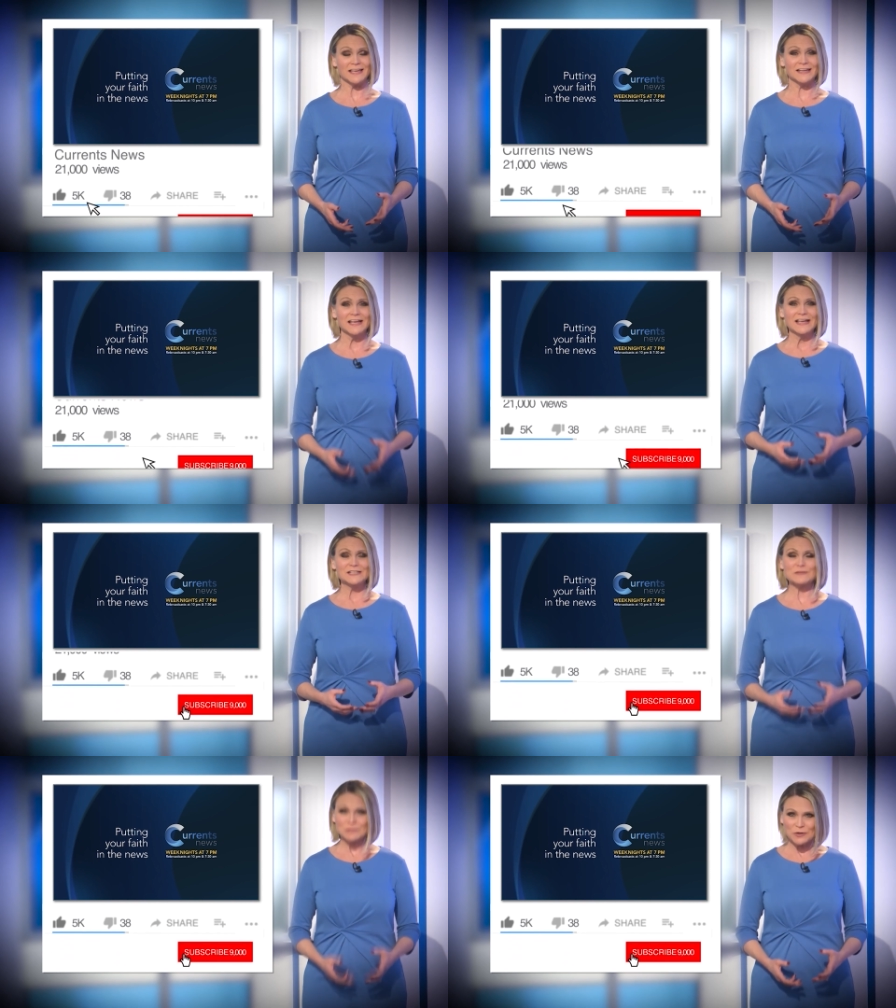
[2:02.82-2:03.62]
it,
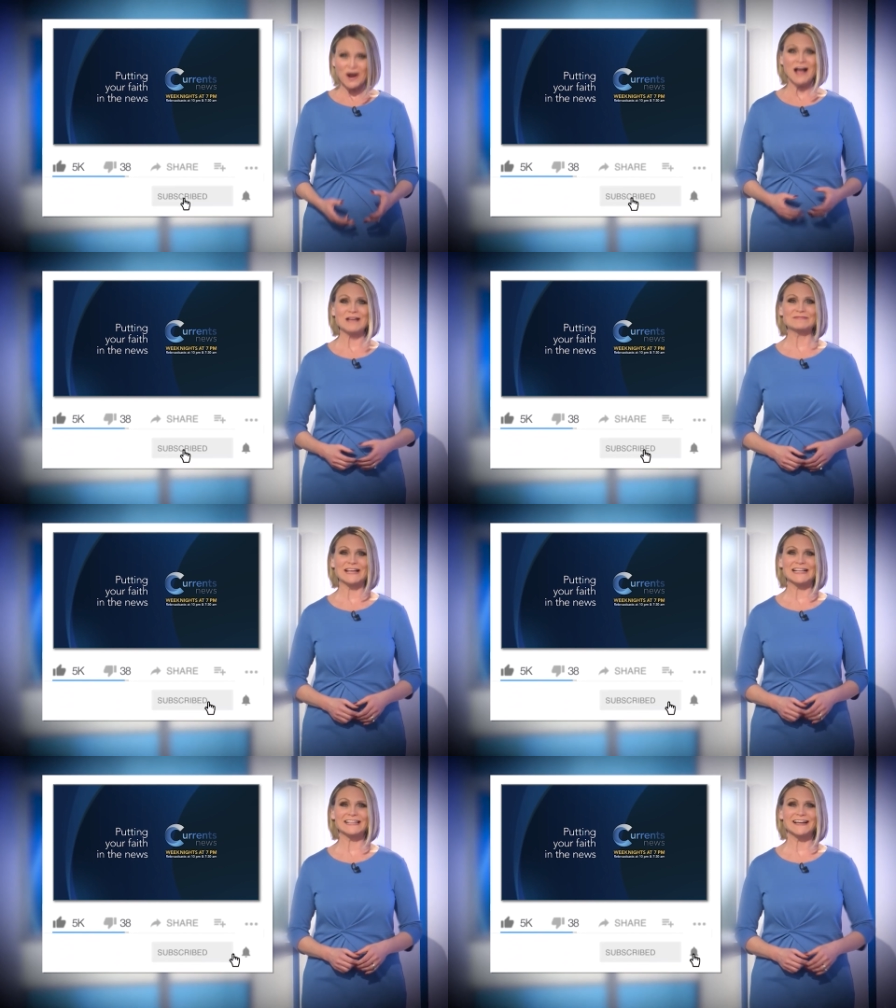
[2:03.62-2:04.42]
subscribe and
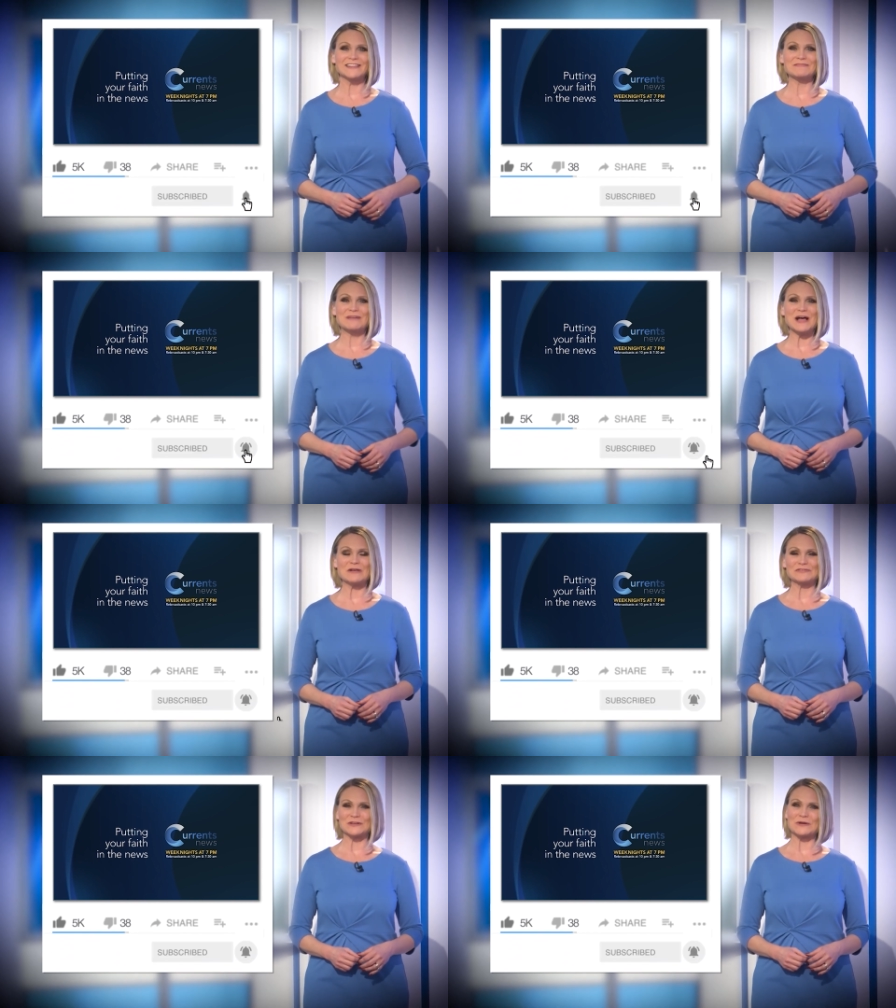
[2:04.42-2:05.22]
click on the bell
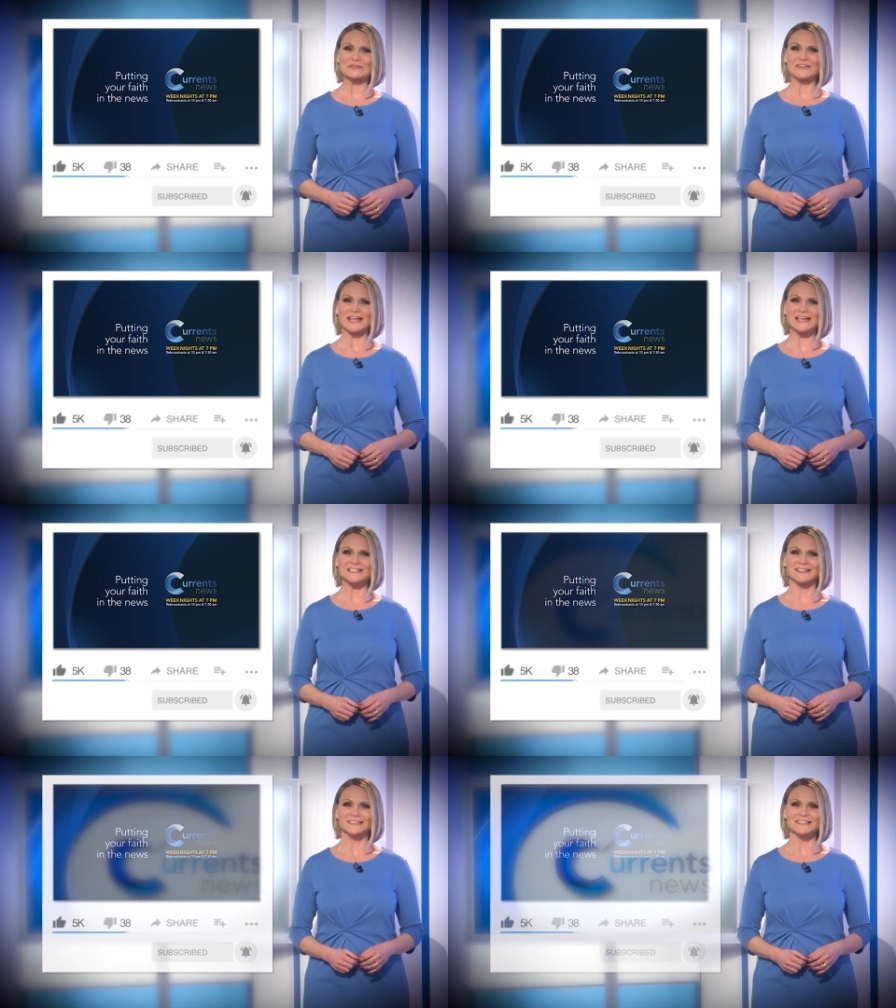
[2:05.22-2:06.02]
for notifications.
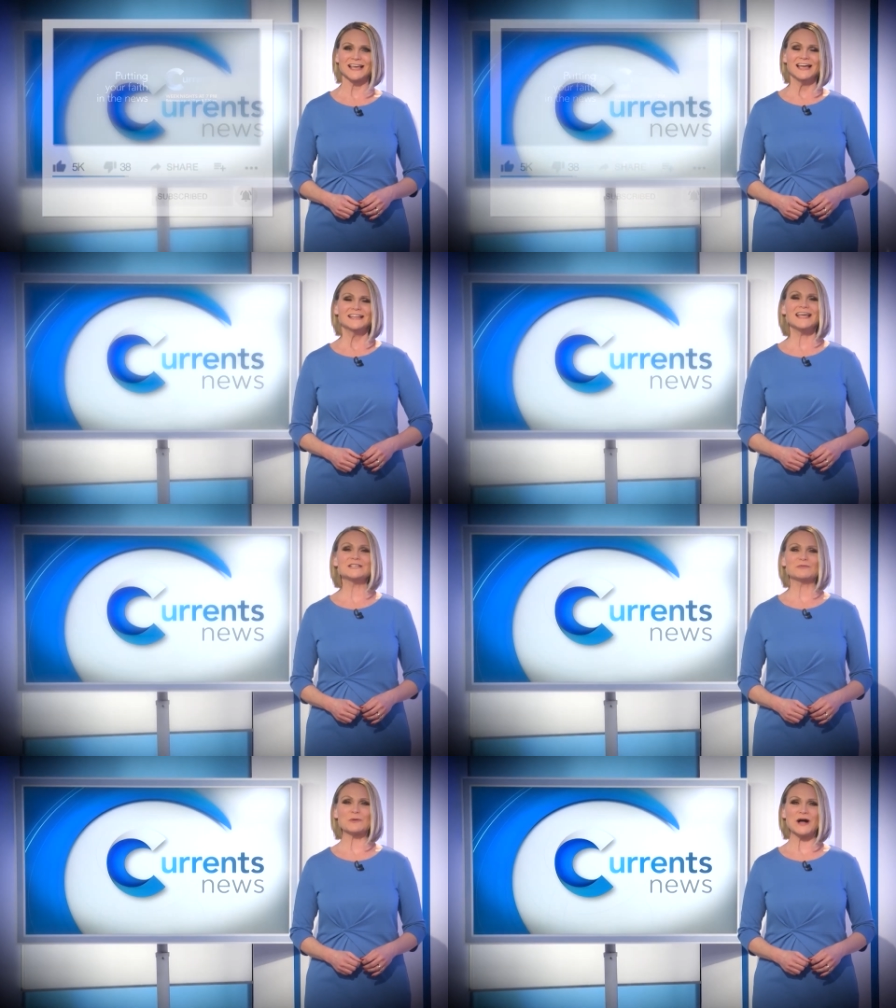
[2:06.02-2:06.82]
Thanks for
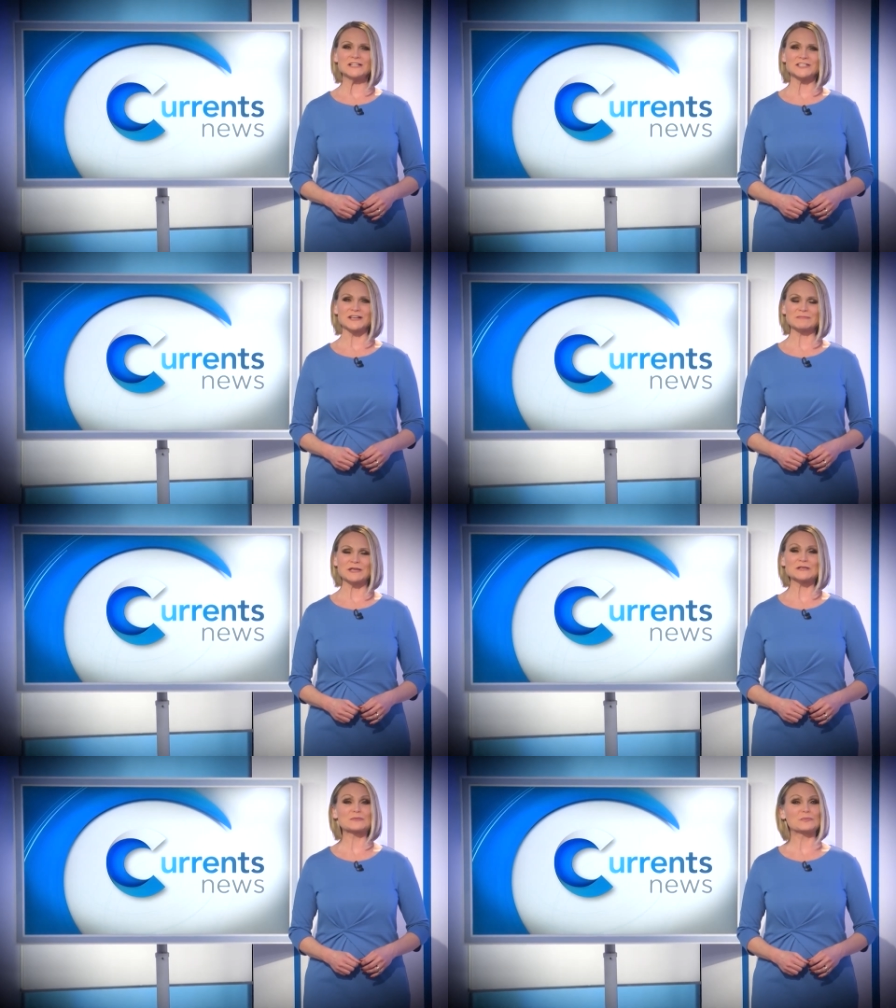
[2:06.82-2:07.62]
watching
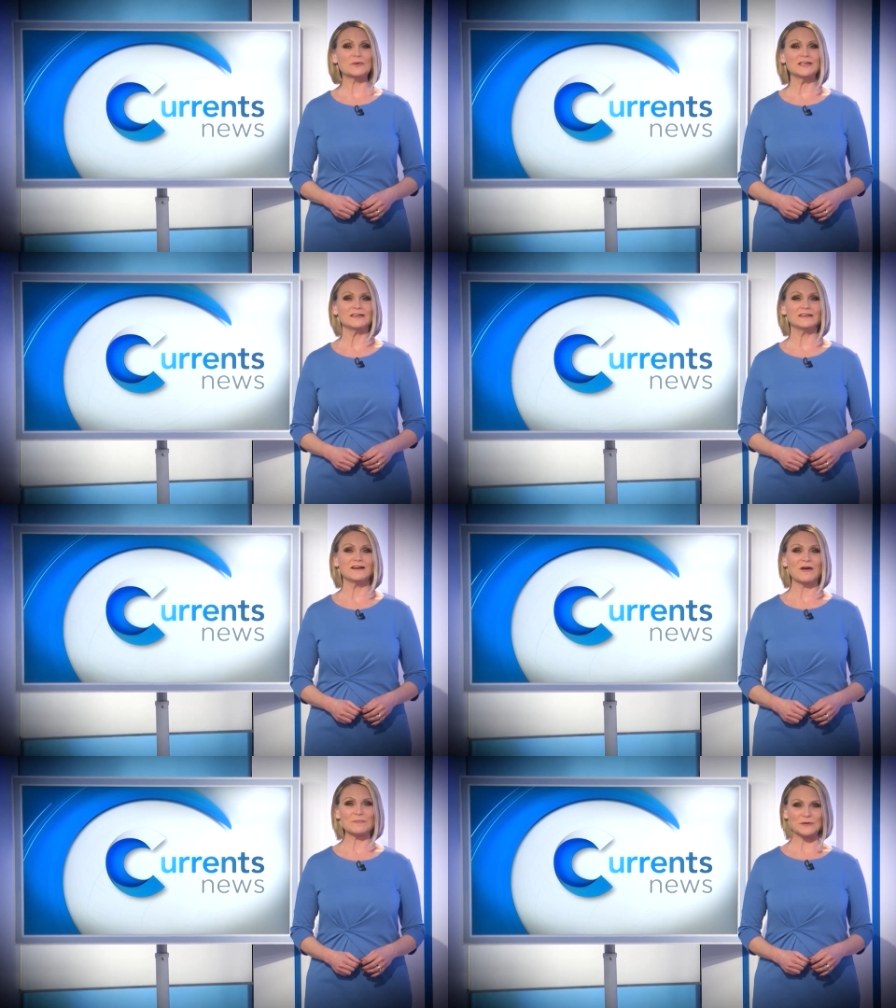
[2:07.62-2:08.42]
because we are
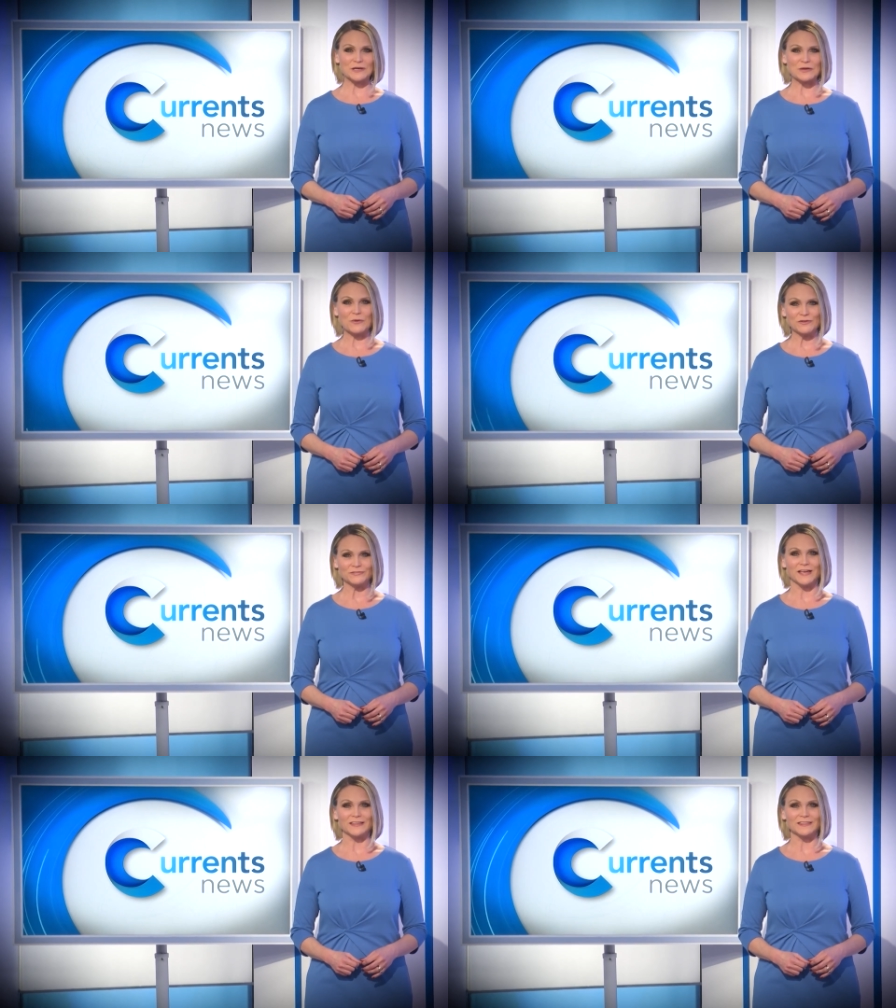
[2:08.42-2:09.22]
putting your
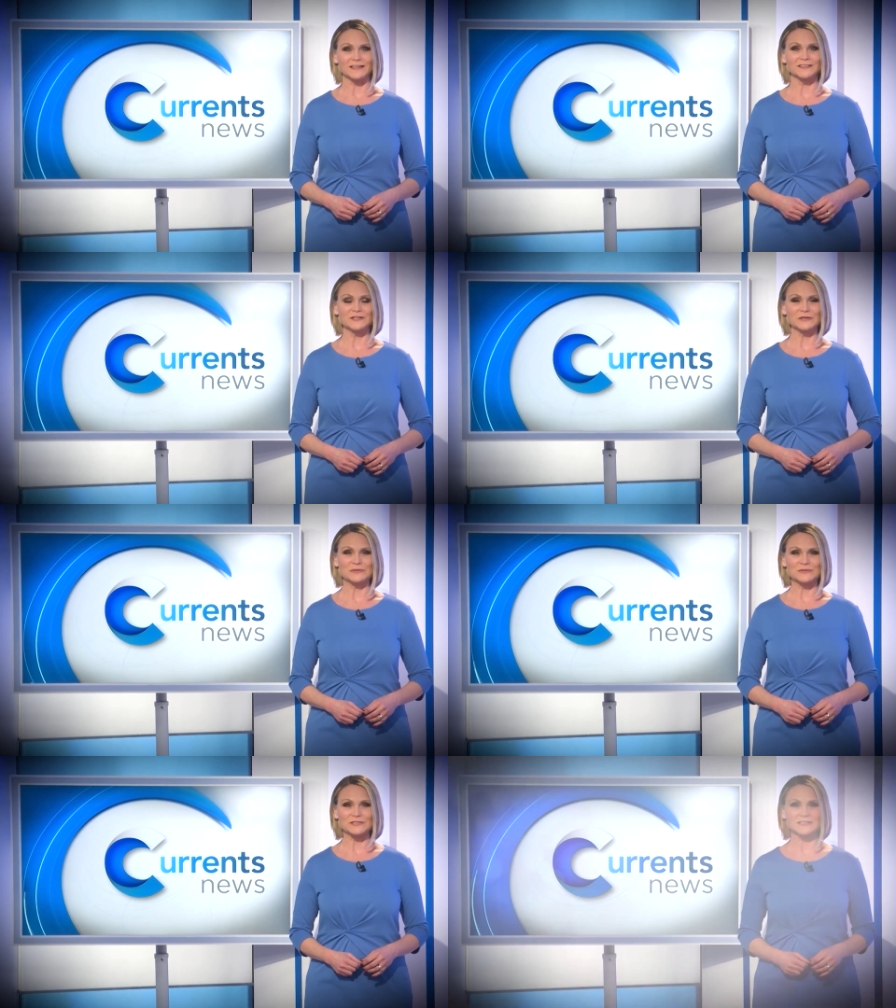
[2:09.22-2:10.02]
faith in the
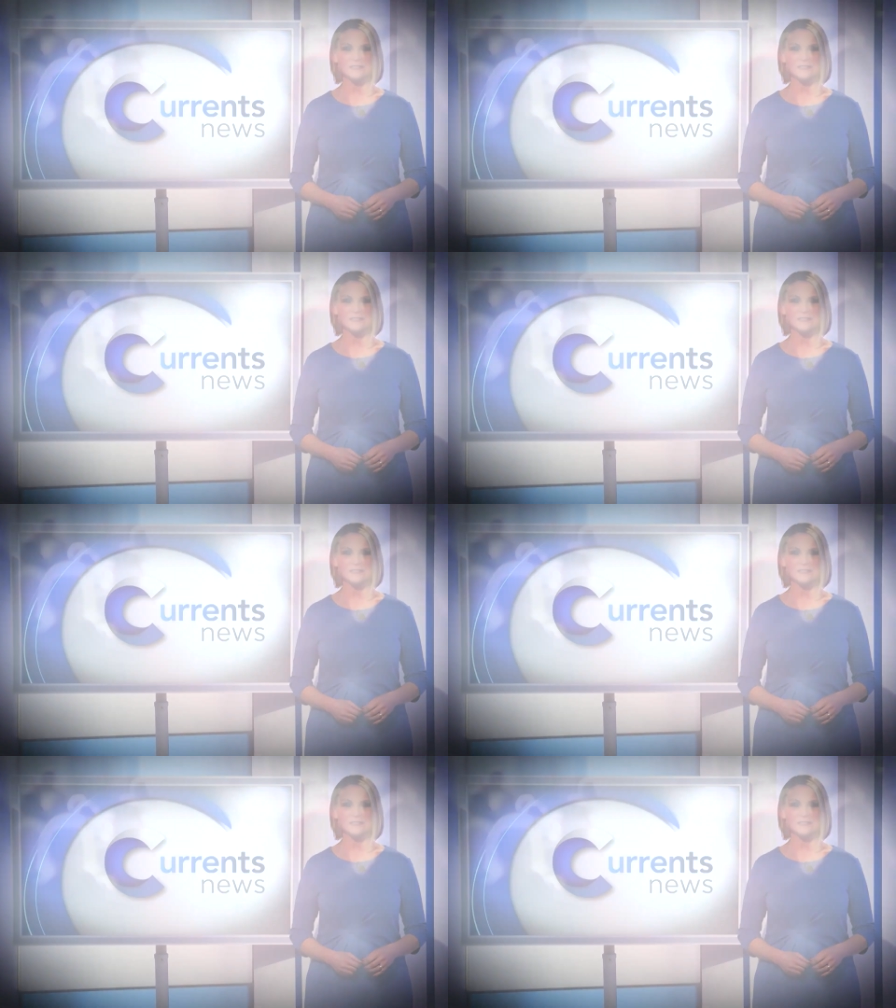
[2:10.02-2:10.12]
news.